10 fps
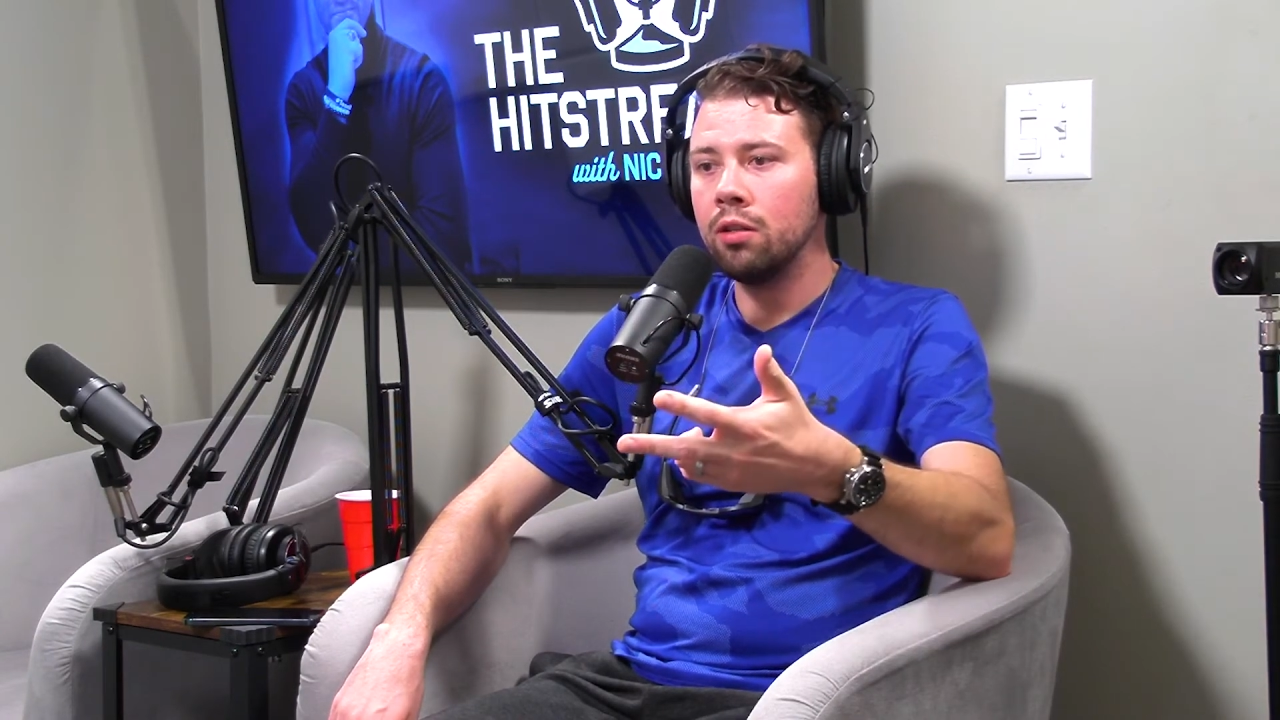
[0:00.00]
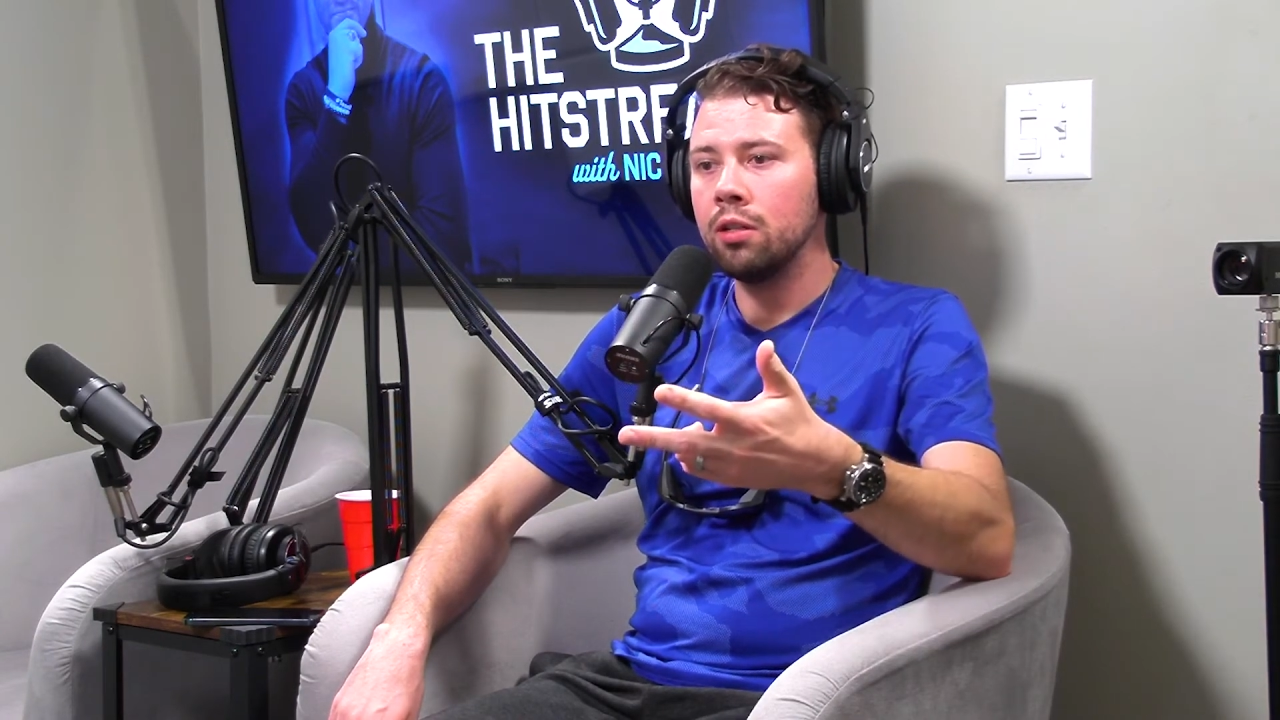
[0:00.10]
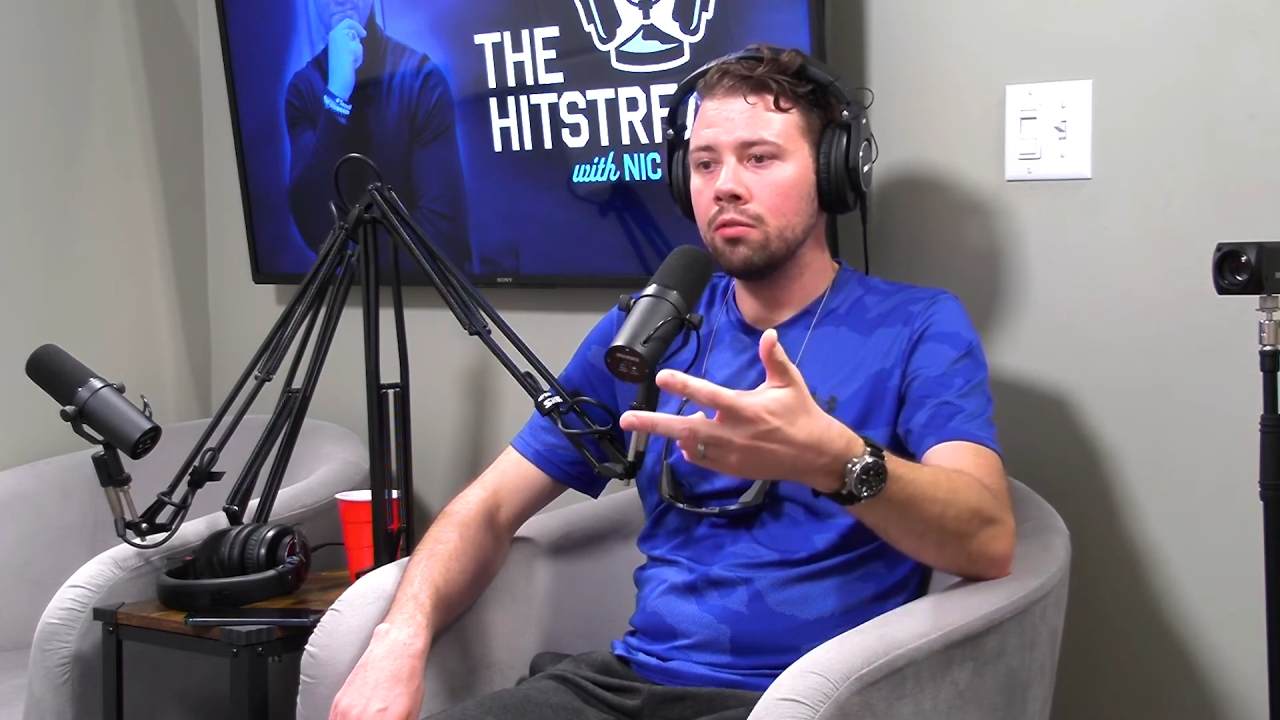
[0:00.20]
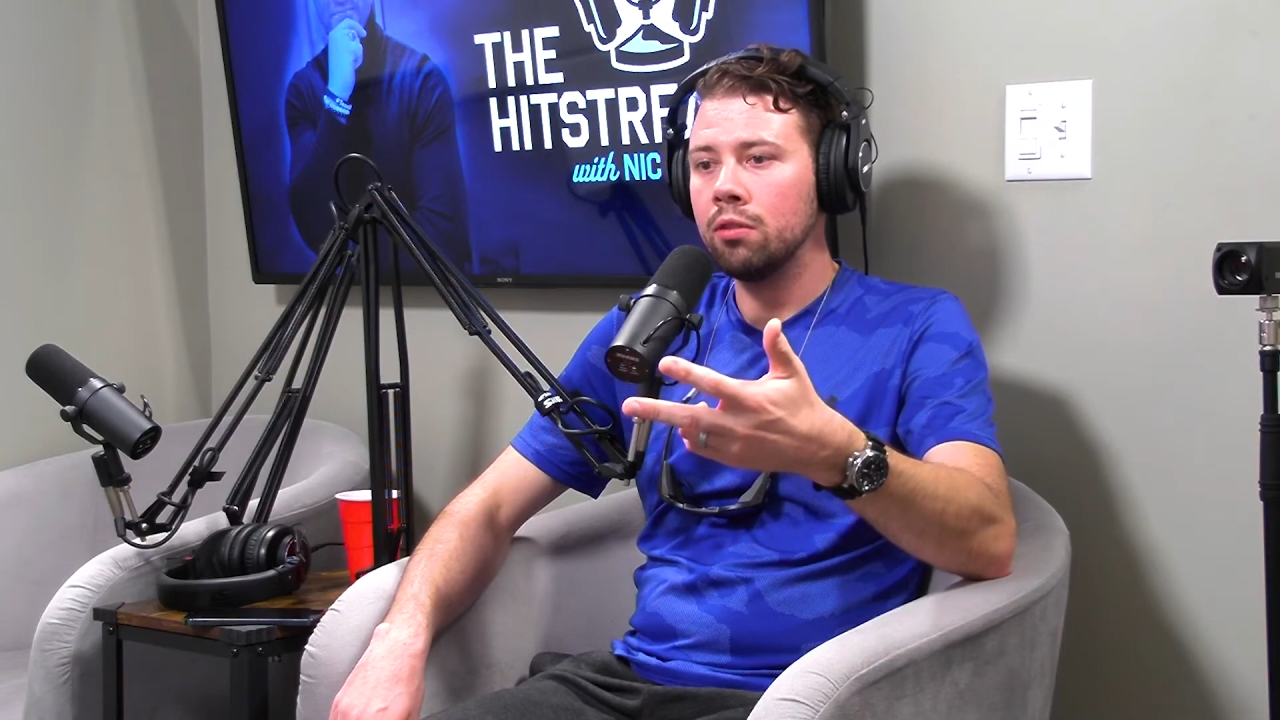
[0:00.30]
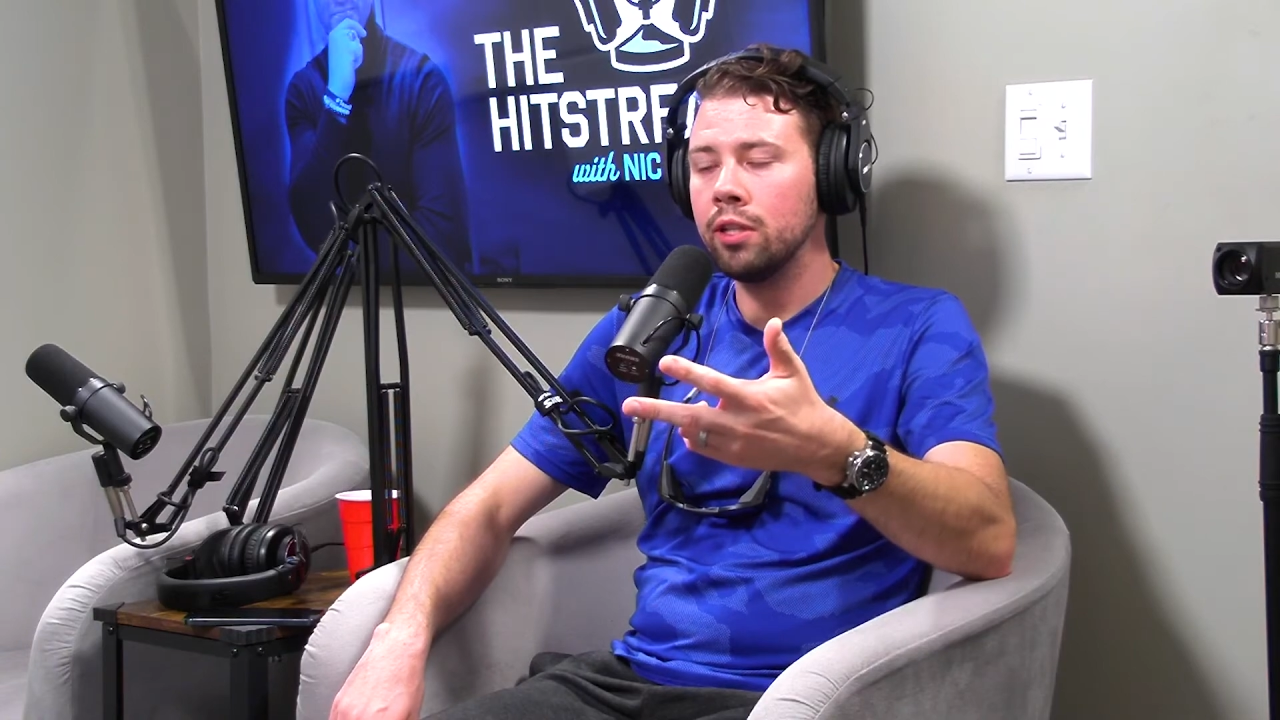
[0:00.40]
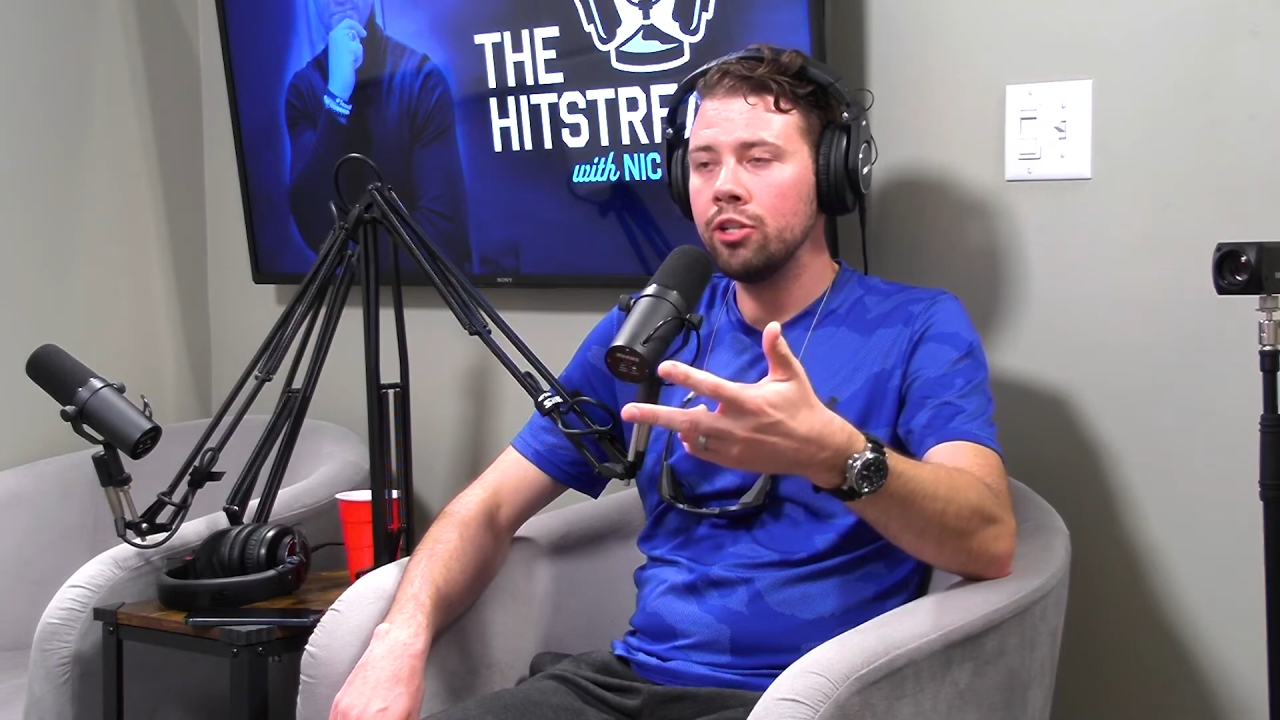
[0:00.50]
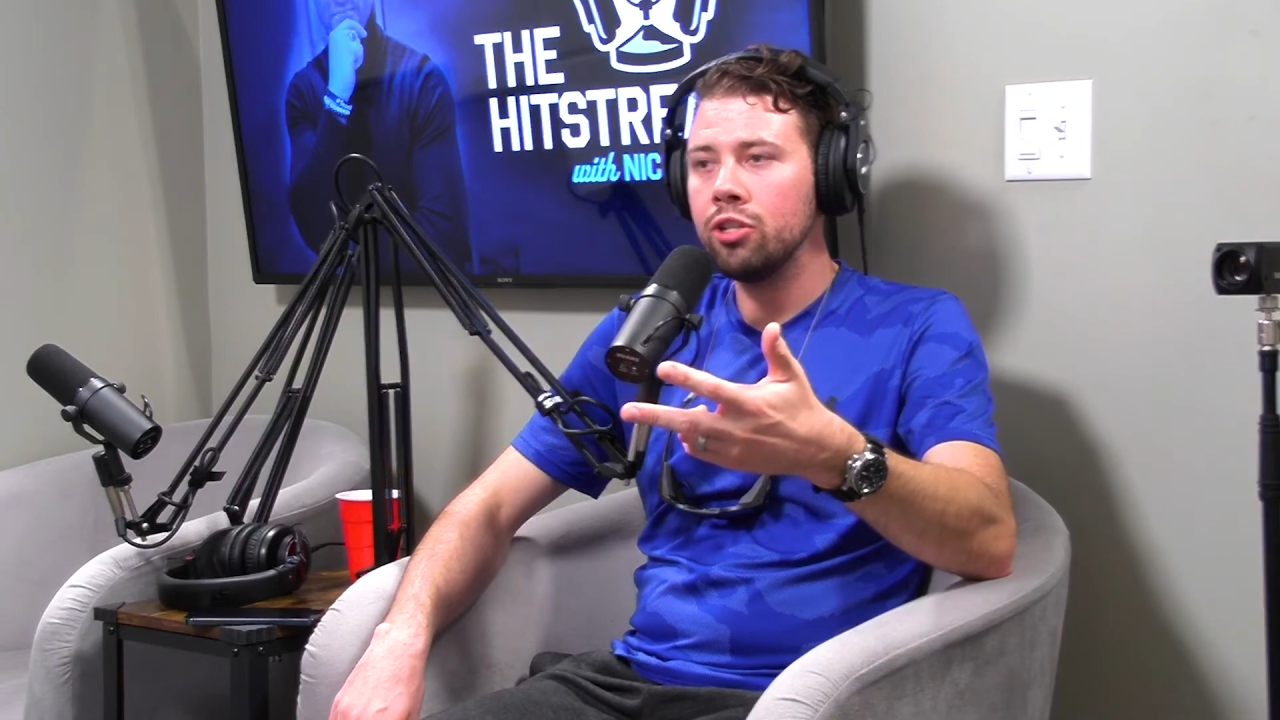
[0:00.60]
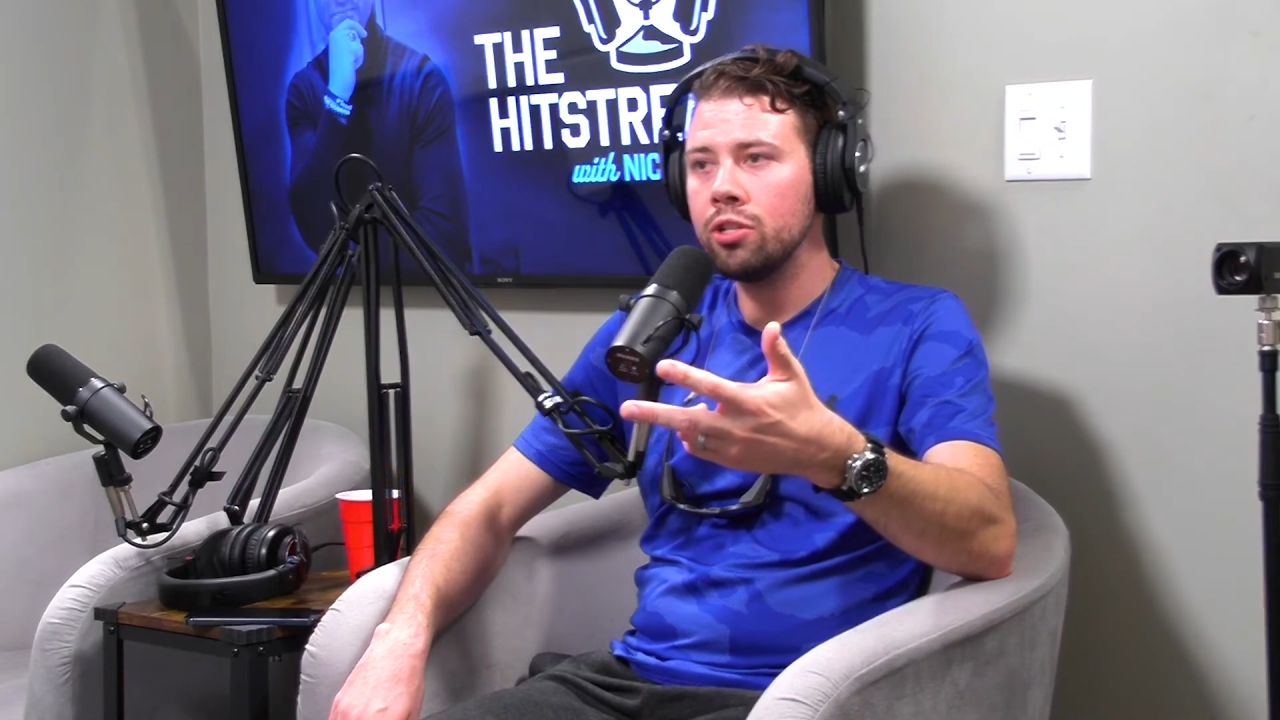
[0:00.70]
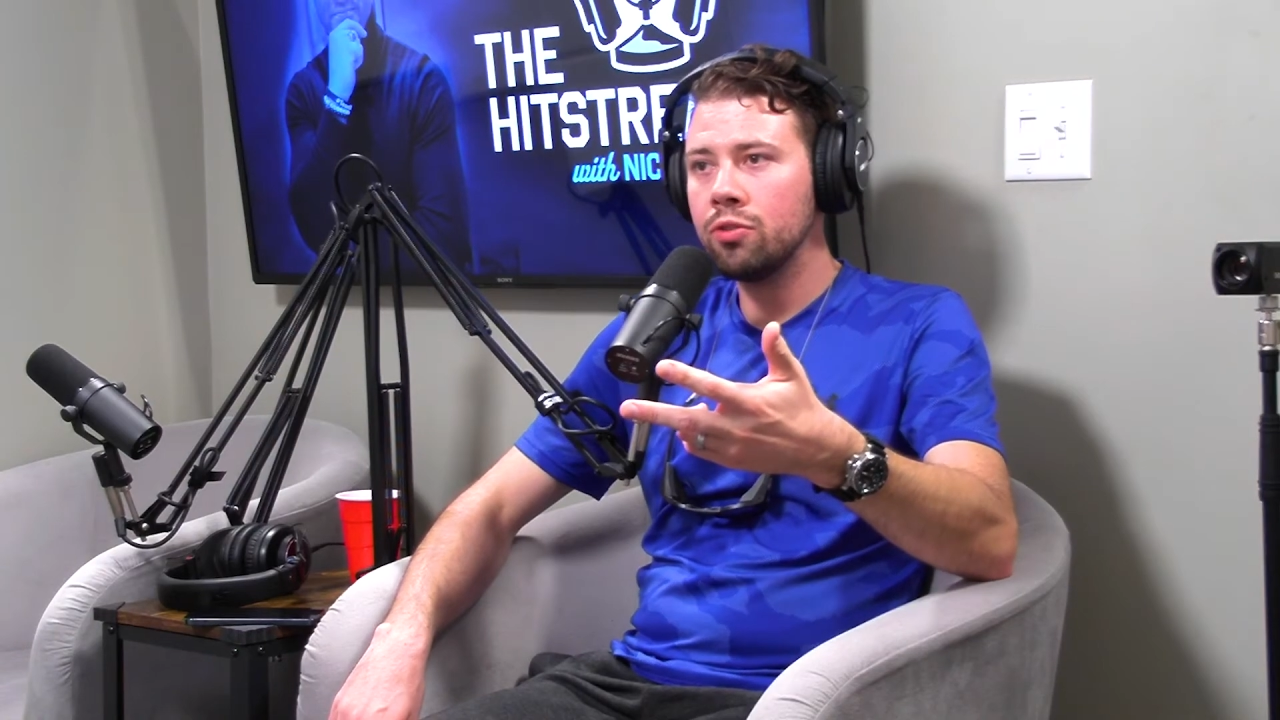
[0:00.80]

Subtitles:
religions